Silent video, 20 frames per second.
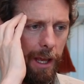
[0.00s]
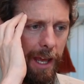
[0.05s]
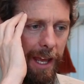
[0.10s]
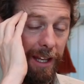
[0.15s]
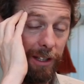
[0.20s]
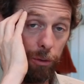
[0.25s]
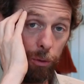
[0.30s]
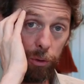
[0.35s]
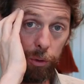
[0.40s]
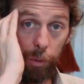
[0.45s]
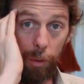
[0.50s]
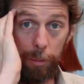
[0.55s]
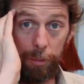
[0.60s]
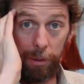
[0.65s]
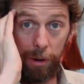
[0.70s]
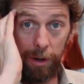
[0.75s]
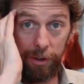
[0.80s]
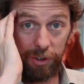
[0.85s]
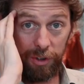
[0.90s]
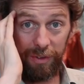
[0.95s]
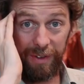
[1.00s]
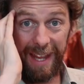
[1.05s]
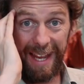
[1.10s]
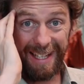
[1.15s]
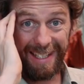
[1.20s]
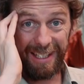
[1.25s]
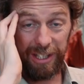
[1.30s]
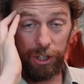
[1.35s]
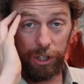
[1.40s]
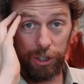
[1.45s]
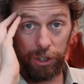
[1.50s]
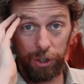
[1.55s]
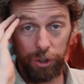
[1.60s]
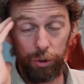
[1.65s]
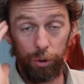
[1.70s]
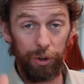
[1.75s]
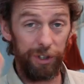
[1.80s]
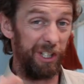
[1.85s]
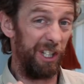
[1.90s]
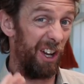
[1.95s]
is also a branch of the external
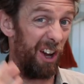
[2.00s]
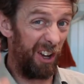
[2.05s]
carotid